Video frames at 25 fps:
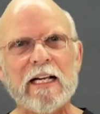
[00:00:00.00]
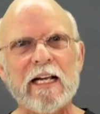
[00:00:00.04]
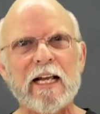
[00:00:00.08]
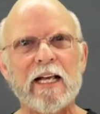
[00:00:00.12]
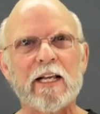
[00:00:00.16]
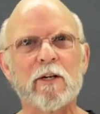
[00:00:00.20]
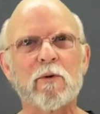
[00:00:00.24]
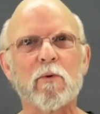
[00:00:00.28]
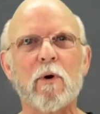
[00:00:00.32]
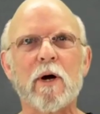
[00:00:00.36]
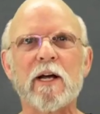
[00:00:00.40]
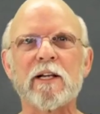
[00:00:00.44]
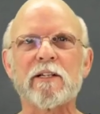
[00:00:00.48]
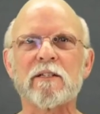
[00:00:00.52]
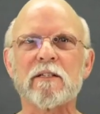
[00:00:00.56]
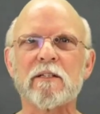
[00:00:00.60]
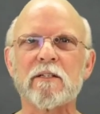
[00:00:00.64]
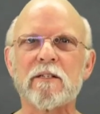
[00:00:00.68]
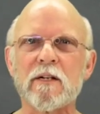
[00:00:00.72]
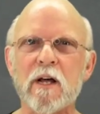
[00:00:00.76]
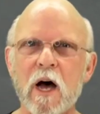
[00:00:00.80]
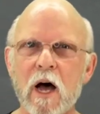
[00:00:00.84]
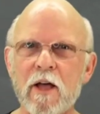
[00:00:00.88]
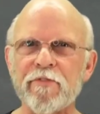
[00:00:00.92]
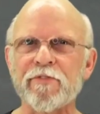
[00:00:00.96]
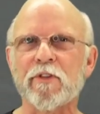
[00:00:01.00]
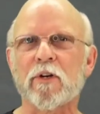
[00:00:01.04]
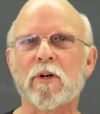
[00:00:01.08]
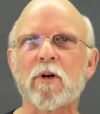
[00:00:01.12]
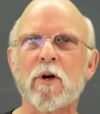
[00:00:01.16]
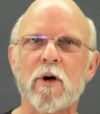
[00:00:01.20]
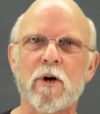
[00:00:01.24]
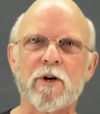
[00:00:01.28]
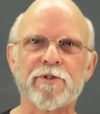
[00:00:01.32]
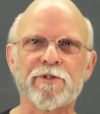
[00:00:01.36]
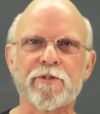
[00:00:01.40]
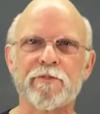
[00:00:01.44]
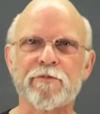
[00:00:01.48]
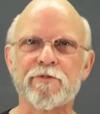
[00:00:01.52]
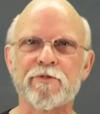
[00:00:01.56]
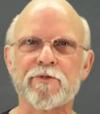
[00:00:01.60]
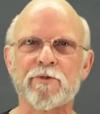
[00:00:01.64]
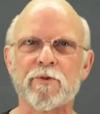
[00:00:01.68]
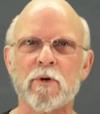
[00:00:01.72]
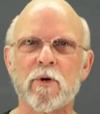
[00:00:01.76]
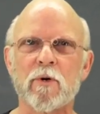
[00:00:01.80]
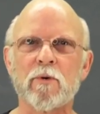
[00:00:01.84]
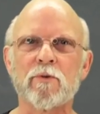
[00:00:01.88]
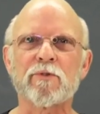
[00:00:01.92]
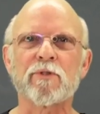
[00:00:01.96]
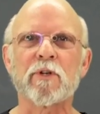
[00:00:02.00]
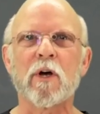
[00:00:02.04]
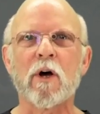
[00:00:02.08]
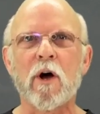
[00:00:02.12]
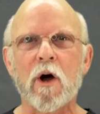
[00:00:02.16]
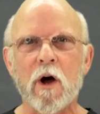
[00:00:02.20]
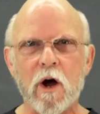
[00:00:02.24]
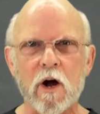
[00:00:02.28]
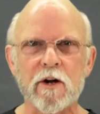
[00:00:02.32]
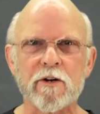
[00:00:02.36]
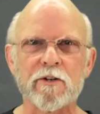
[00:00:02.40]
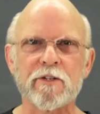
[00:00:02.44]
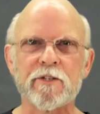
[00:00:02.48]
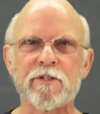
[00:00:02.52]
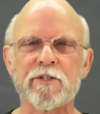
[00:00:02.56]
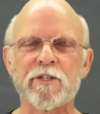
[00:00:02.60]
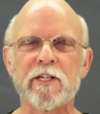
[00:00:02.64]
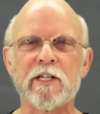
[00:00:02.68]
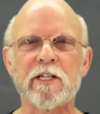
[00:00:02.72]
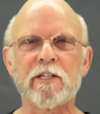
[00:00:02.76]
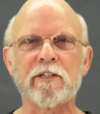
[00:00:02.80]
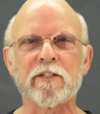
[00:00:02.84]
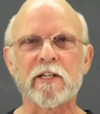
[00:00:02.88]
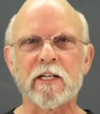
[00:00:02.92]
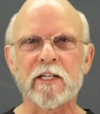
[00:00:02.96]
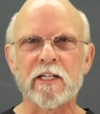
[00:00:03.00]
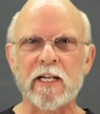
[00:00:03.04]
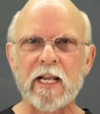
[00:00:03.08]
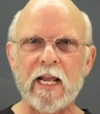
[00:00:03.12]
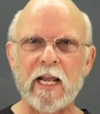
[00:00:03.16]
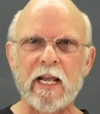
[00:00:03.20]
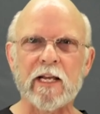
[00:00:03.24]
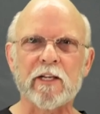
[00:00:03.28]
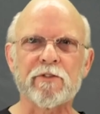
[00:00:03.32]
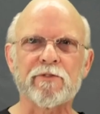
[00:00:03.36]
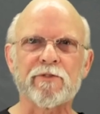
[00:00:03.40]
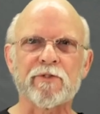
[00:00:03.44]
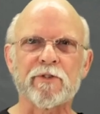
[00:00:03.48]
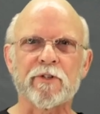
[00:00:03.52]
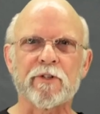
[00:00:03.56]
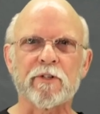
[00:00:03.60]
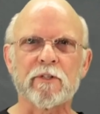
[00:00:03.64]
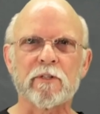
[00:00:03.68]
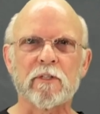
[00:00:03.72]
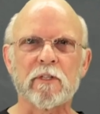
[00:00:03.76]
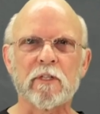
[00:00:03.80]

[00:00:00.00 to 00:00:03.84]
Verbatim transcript: and why it's not the cause of strokes, heart disease, and cancer.